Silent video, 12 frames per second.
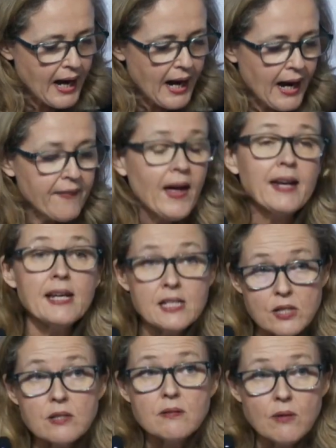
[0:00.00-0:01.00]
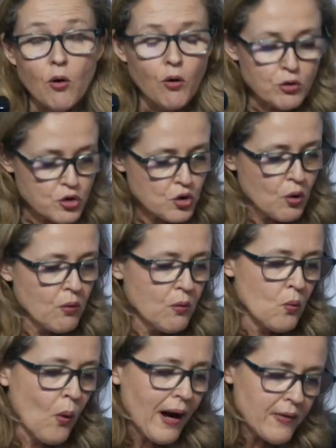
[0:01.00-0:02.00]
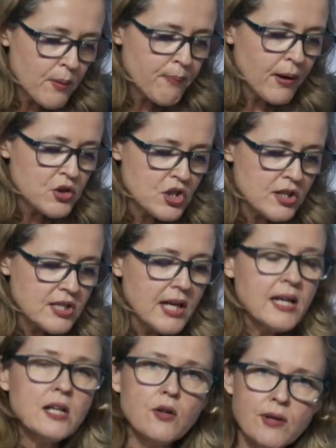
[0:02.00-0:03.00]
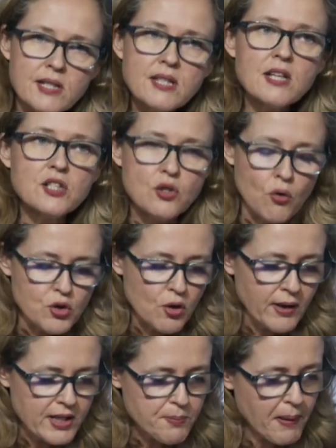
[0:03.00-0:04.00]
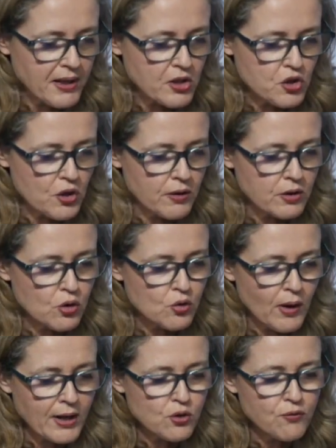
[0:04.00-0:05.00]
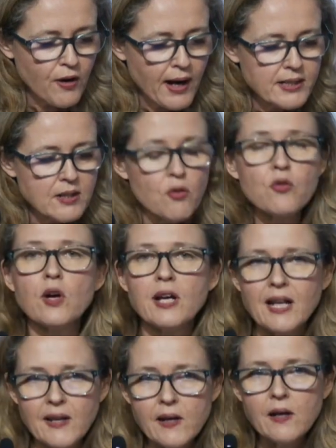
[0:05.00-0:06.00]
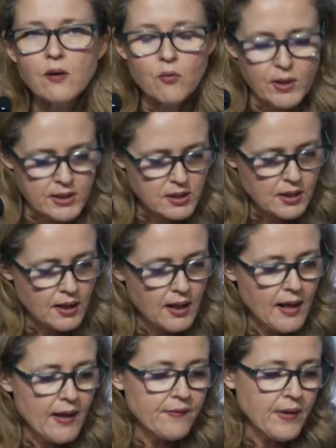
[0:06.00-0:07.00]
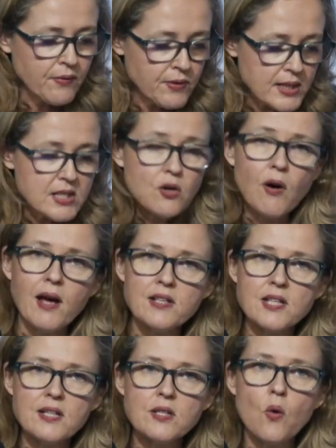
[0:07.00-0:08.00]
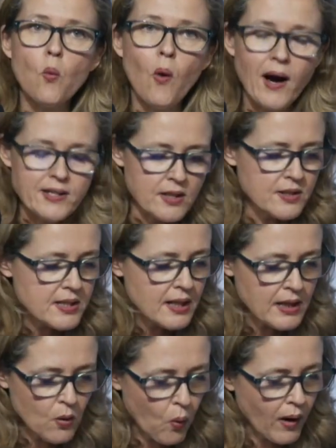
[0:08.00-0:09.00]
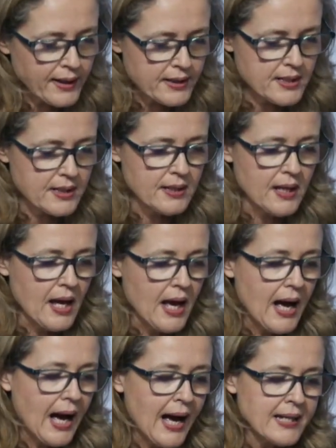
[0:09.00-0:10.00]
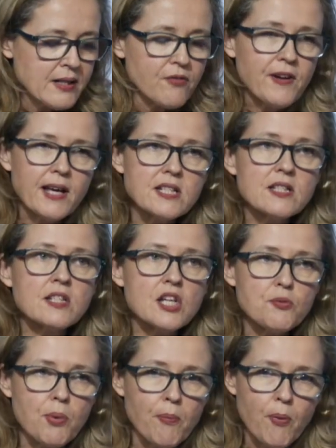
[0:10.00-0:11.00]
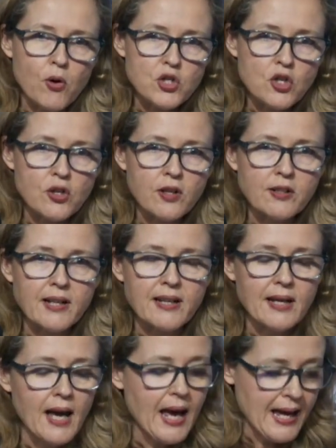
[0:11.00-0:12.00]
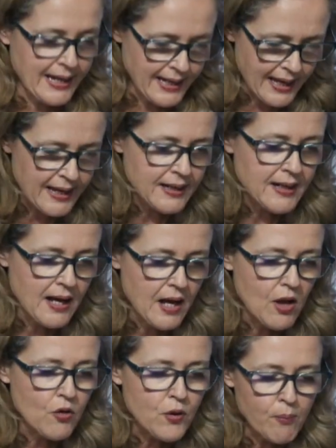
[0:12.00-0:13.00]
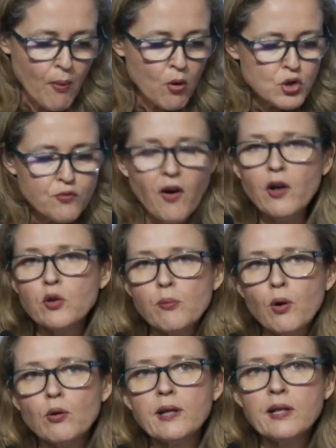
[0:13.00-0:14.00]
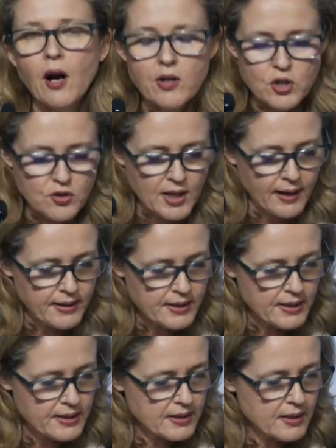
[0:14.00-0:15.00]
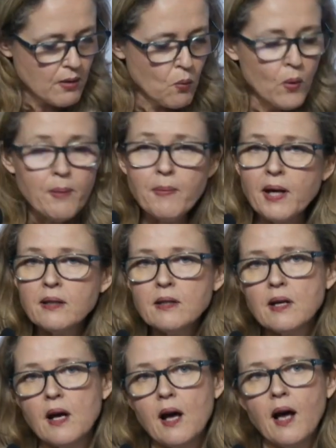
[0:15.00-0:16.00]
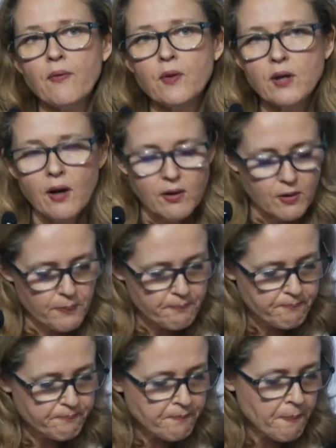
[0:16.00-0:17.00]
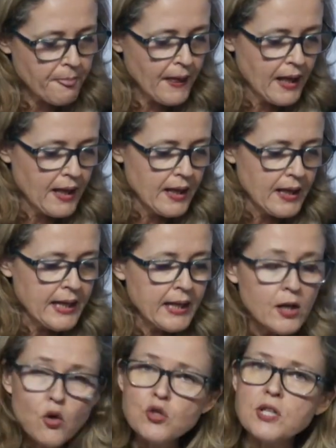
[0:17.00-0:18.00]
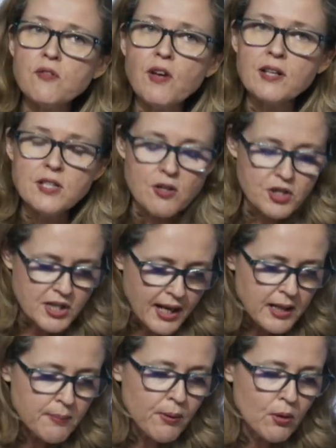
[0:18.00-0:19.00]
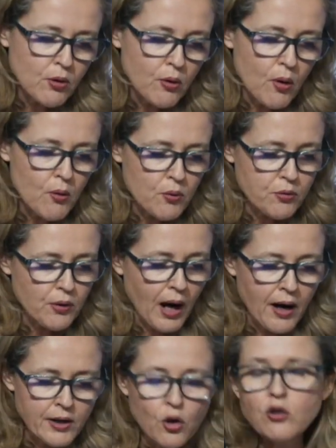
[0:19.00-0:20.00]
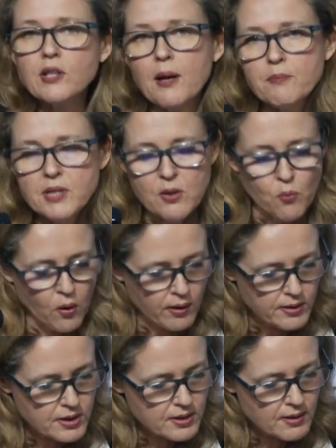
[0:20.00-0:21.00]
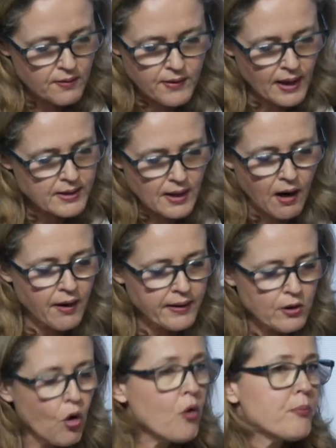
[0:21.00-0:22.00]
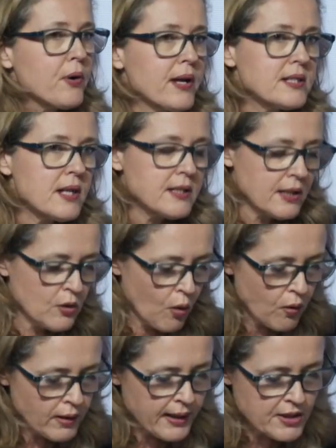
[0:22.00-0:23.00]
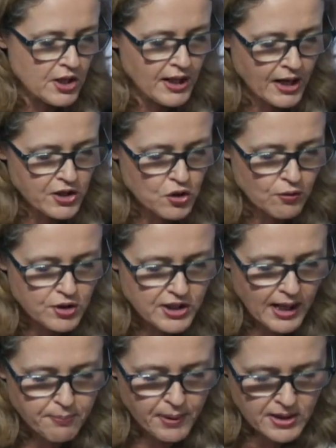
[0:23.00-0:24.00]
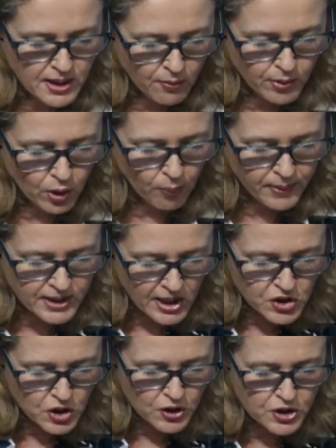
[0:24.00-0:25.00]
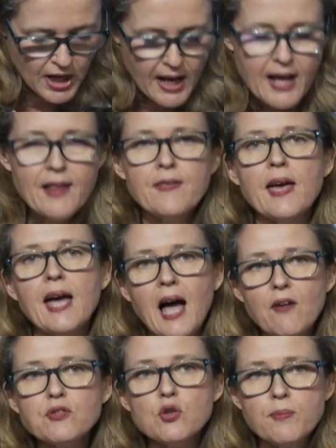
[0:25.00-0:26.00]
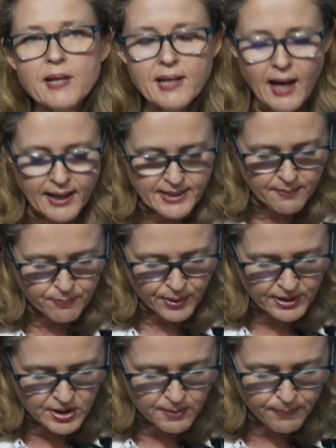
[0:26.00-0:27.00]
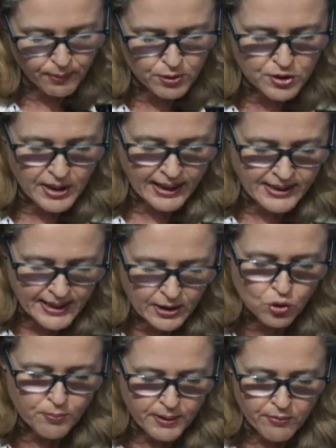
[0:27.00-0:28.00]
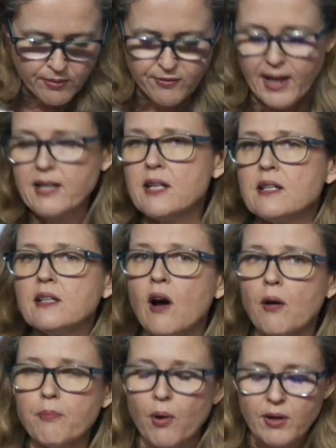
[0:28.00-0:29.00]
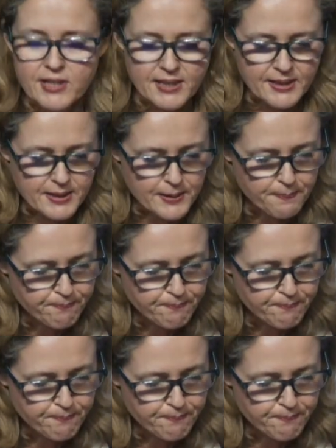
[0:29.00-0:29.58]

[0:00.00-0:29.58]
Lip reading: And that is also why the budget increases social expenditure to try to fight the clear risk that this crisis widens inequality and affects disproportionately, again, the most vulnerable in our societies, women and the young. Inclusive and sustainable growth are not empty words that are incorporated in all international statements and recommendations. They have to be guiding principles that need to be reflected in our policies.